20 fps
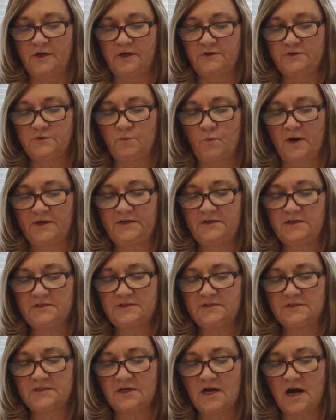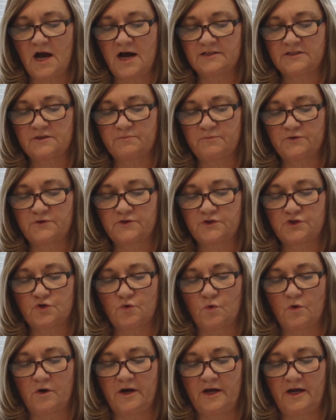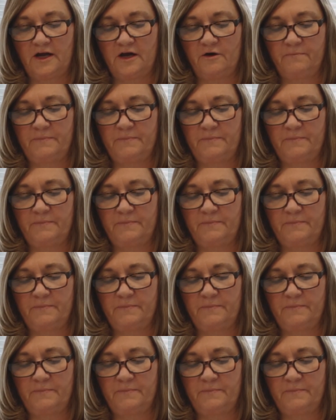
is what does the gospel story